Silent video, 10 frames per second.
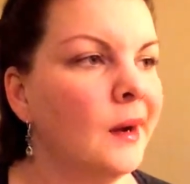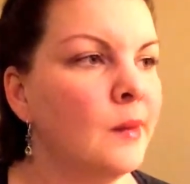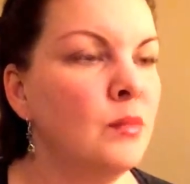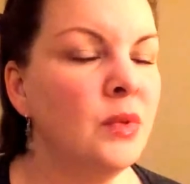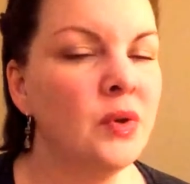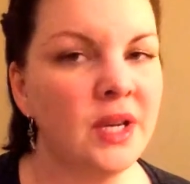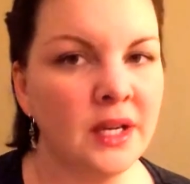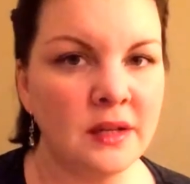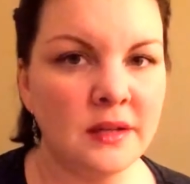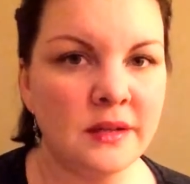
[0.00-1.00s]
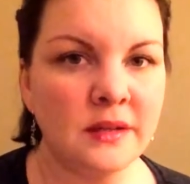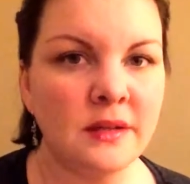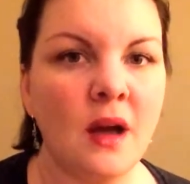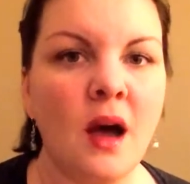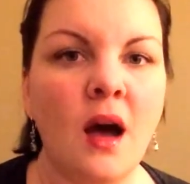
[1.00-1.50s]

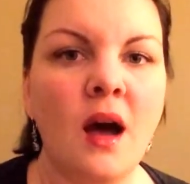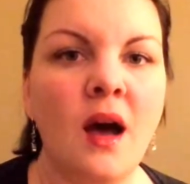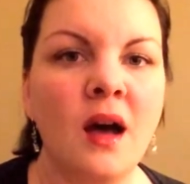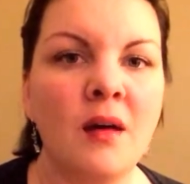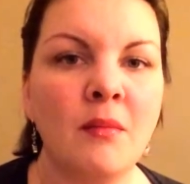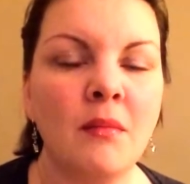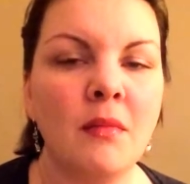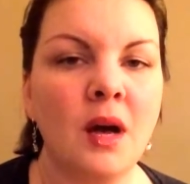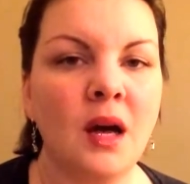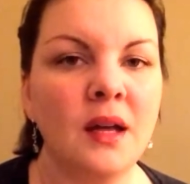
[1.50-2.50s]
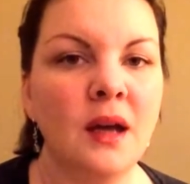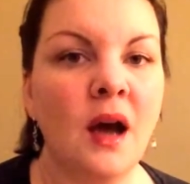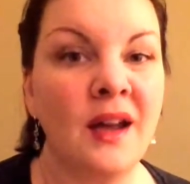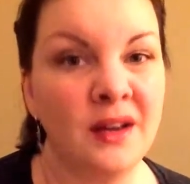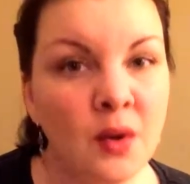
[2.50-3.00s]
Moodiness,
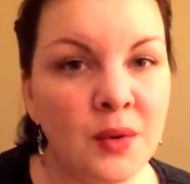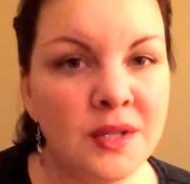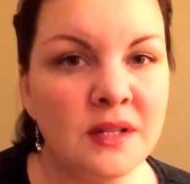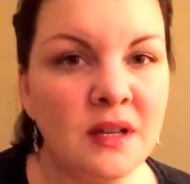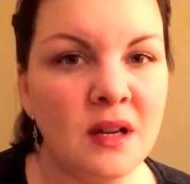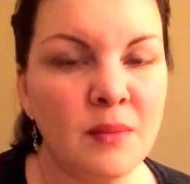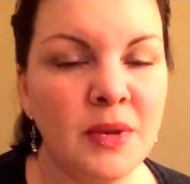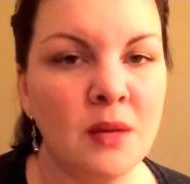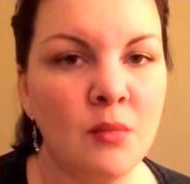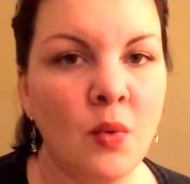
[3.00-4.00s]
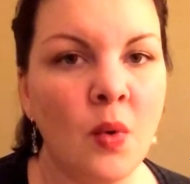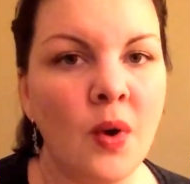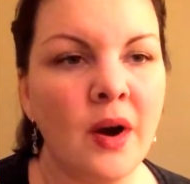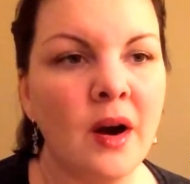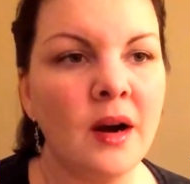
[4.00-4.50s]
I noticed it a bit
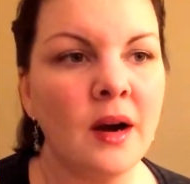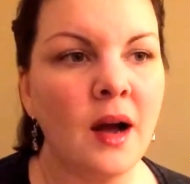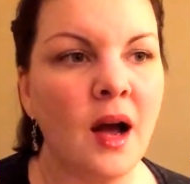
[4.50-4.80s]
more.